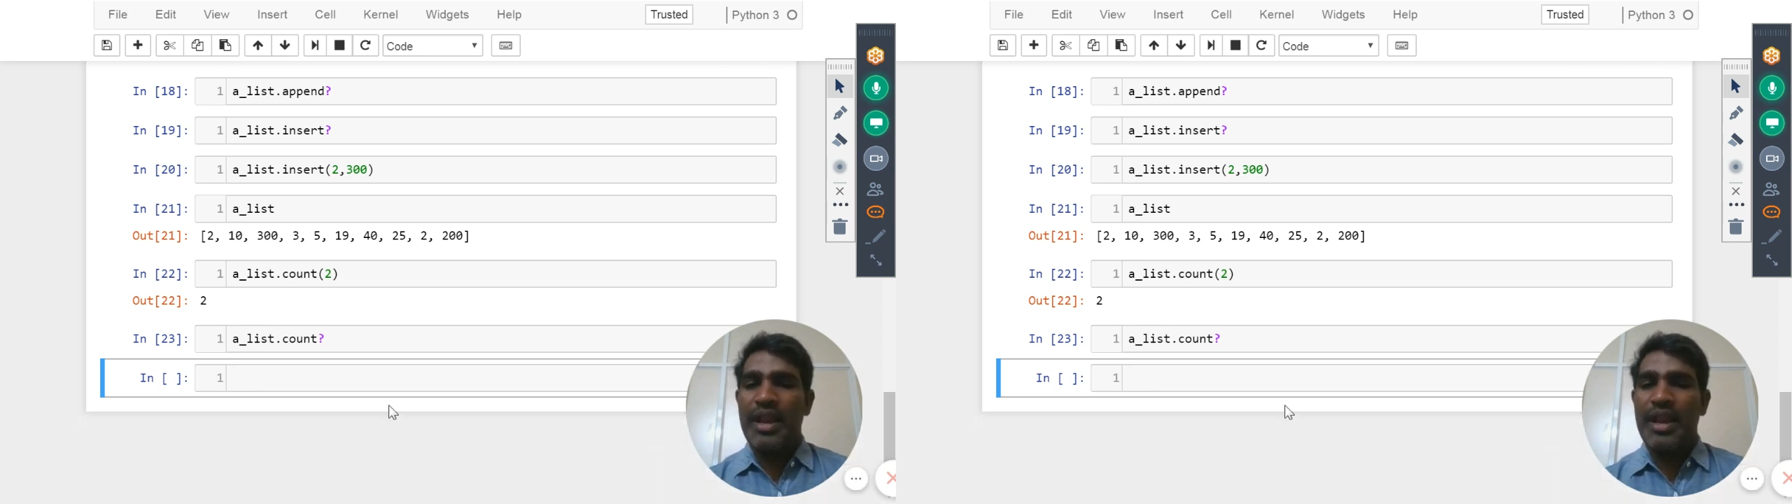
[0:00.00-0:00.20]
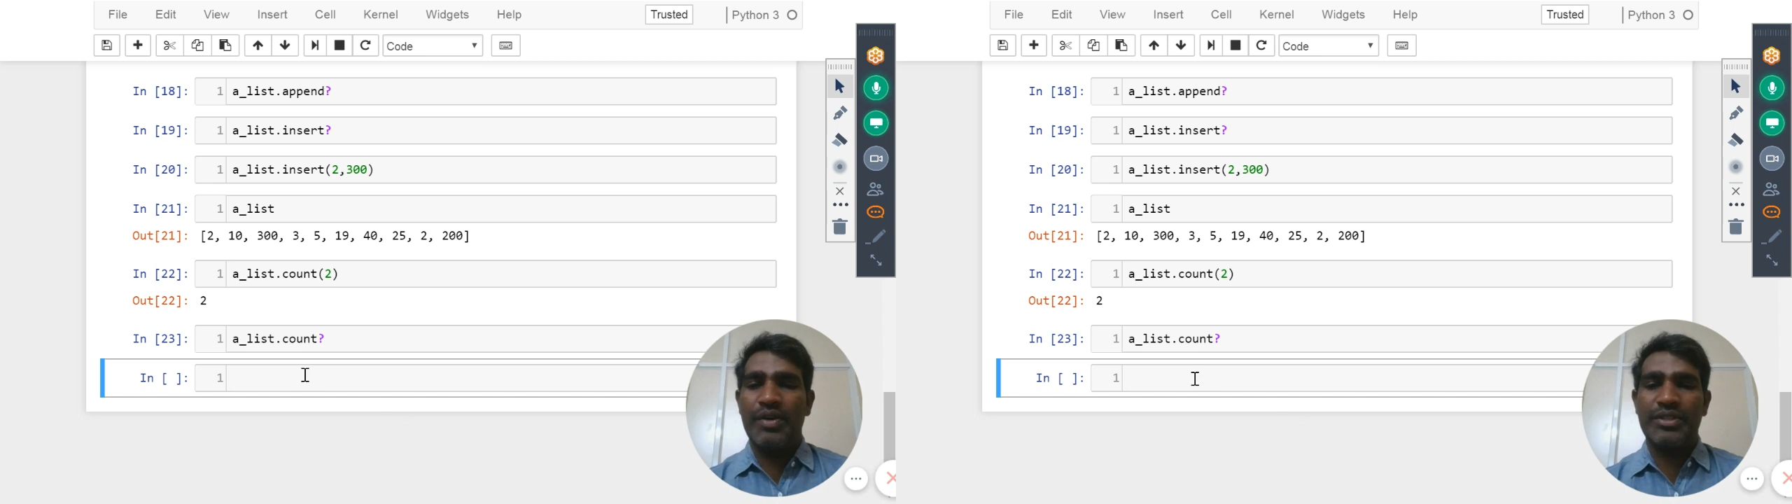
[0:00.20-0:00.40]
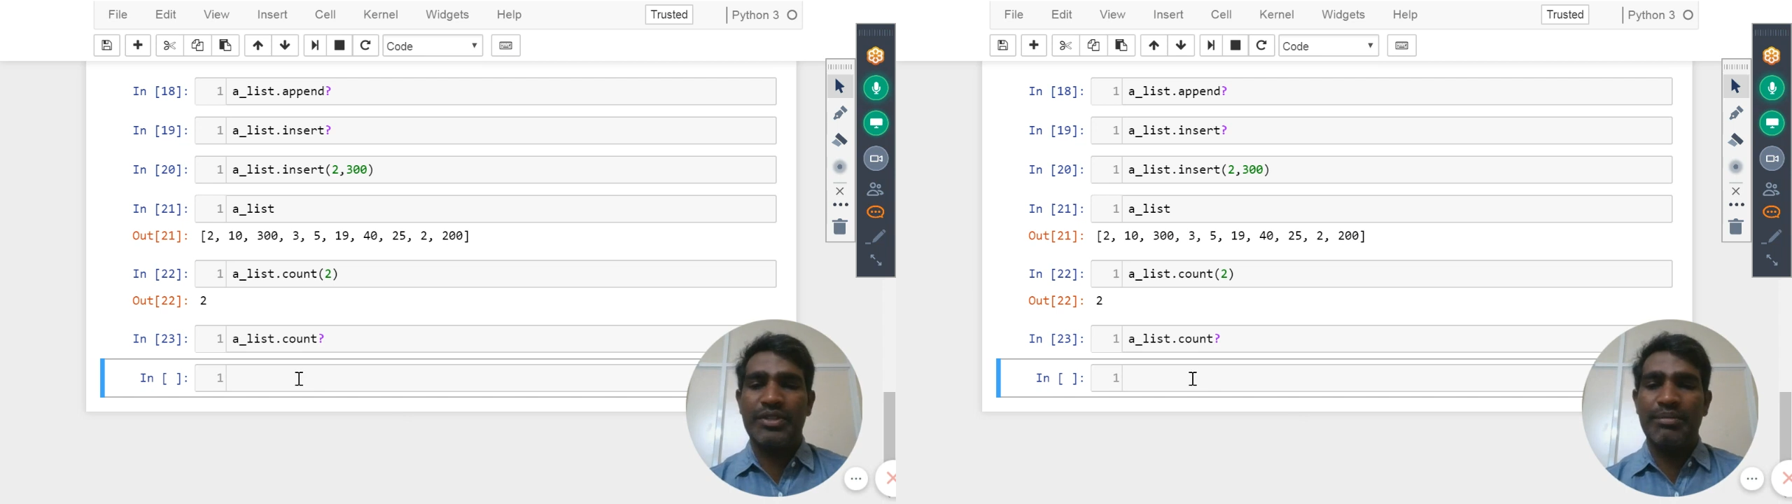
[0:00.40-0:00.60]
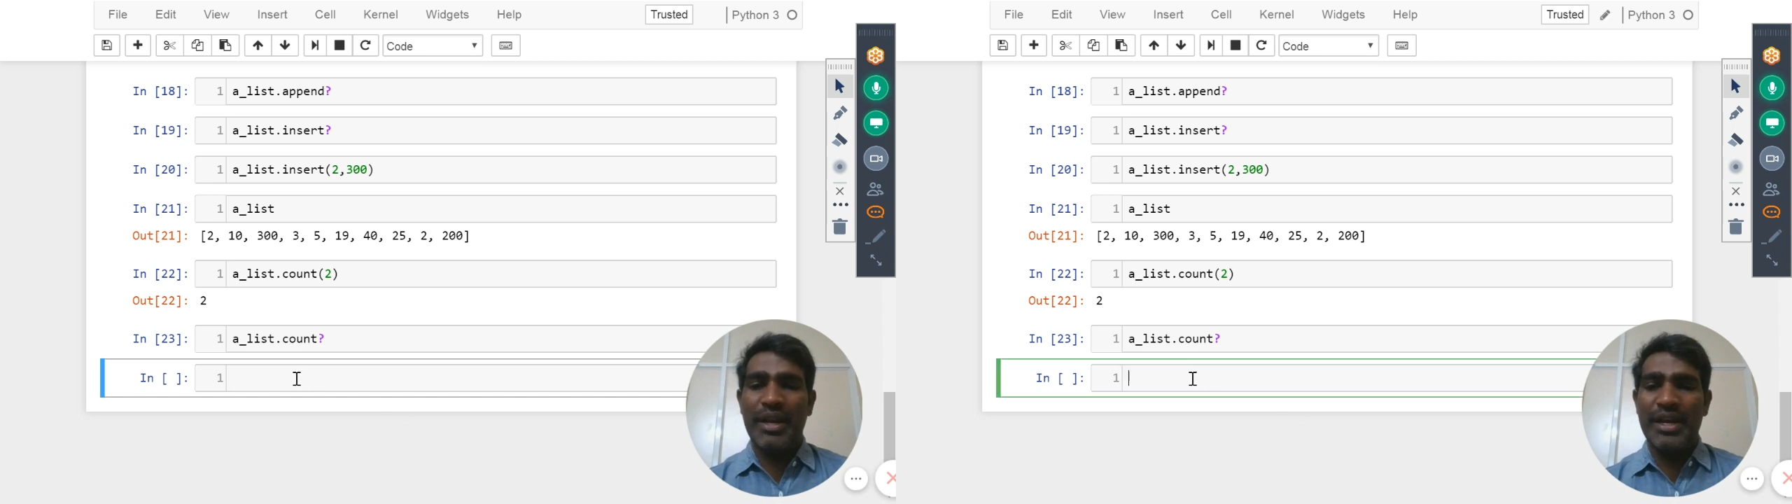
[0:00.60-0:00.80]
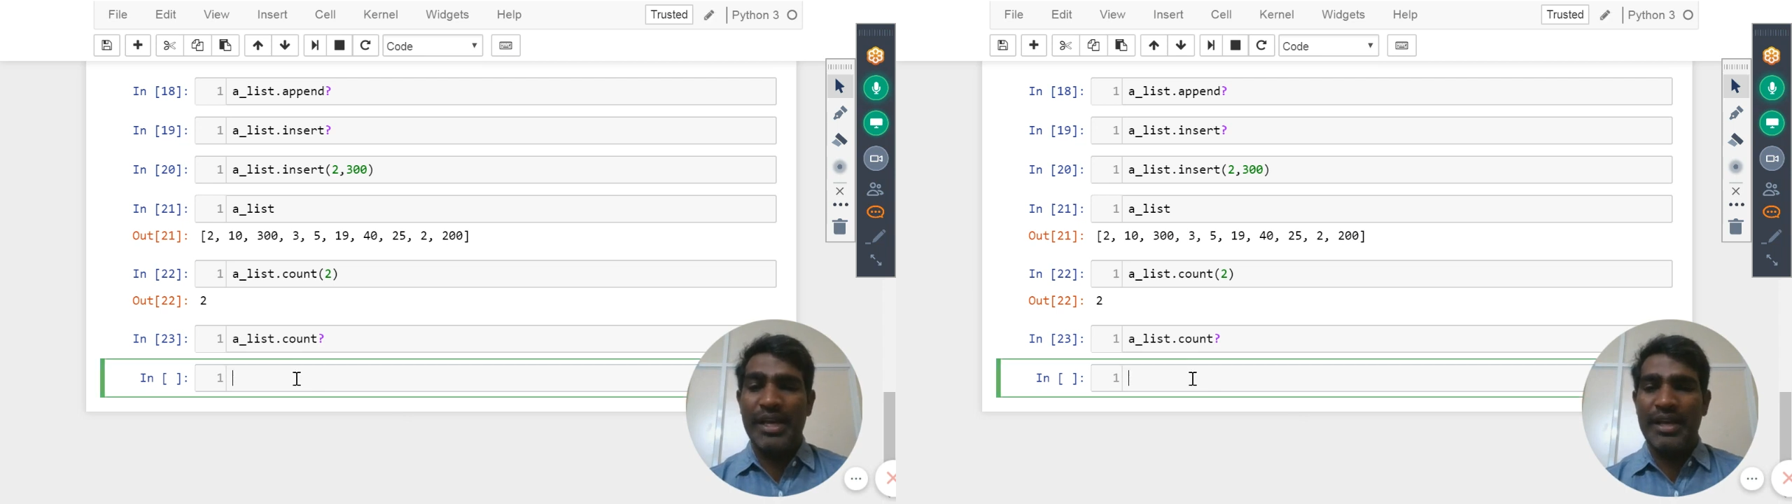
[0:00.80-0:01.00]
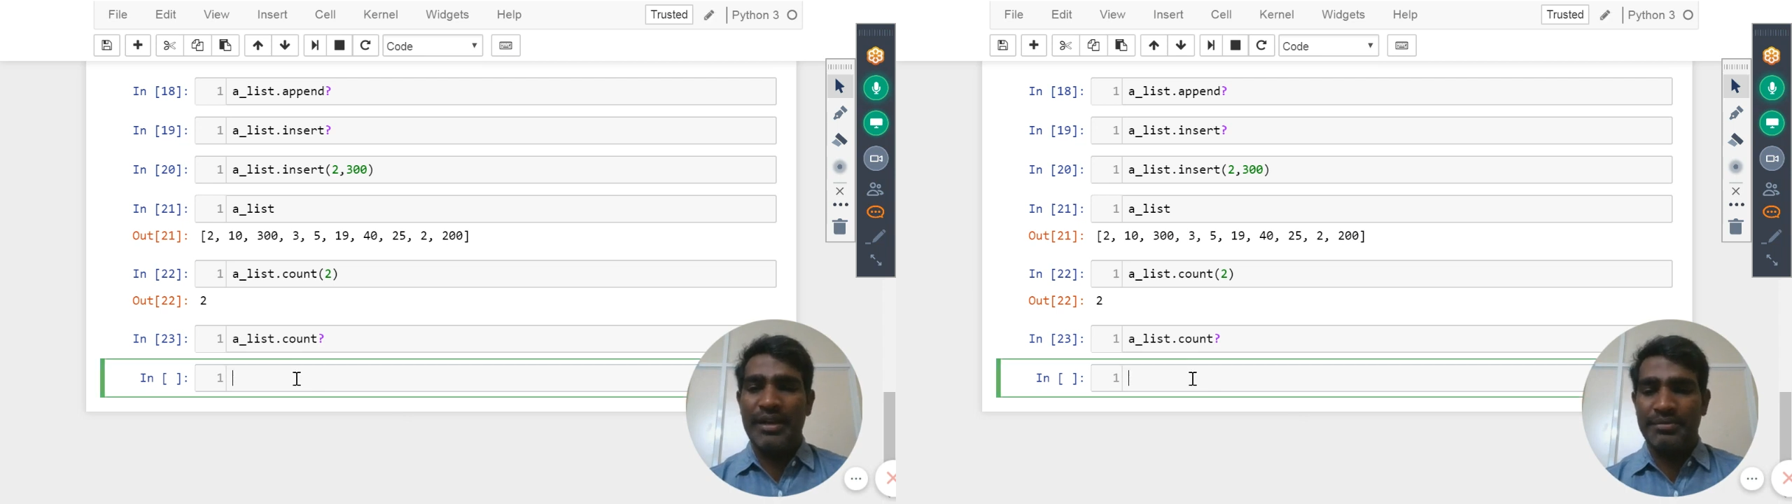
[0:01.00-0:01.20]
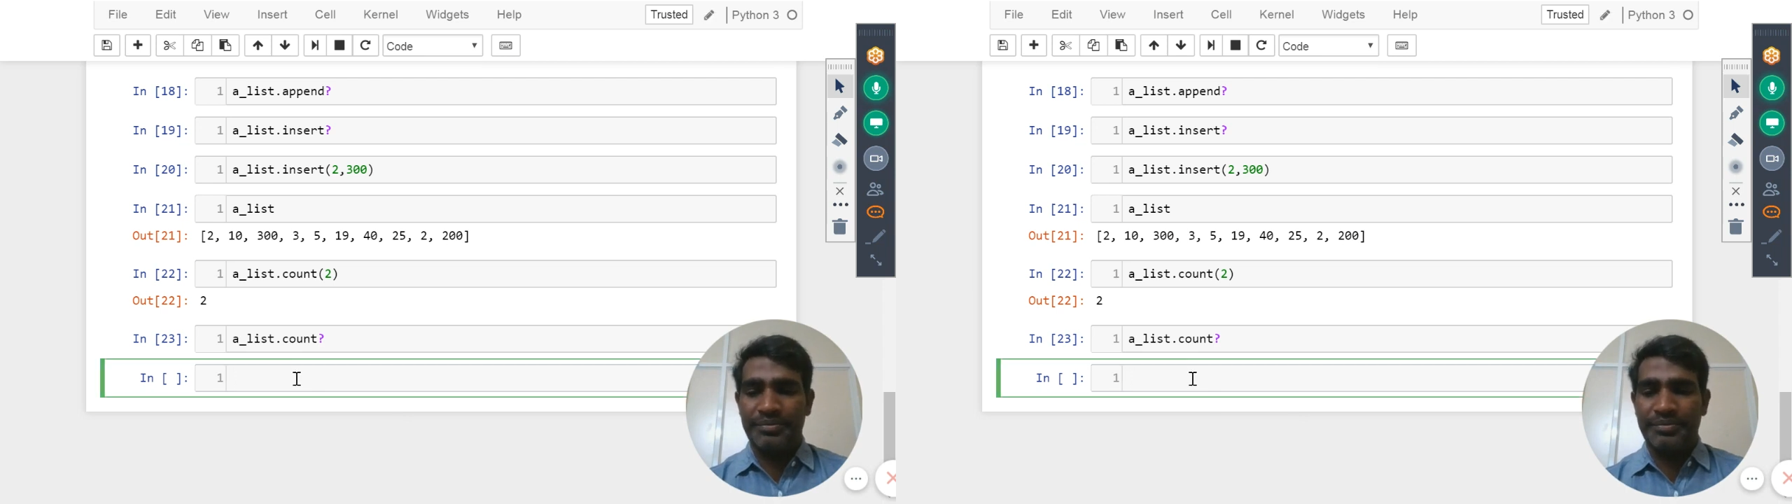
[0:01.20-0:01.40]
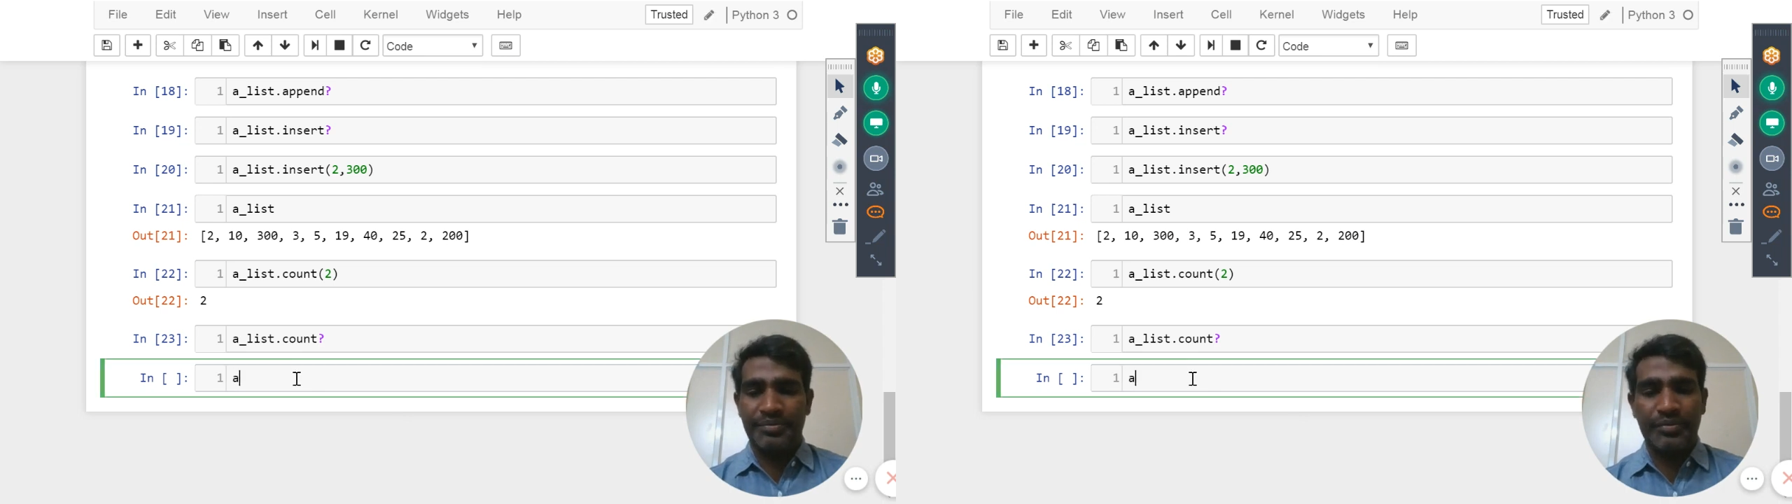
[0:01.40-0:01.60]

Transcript: Now similarly,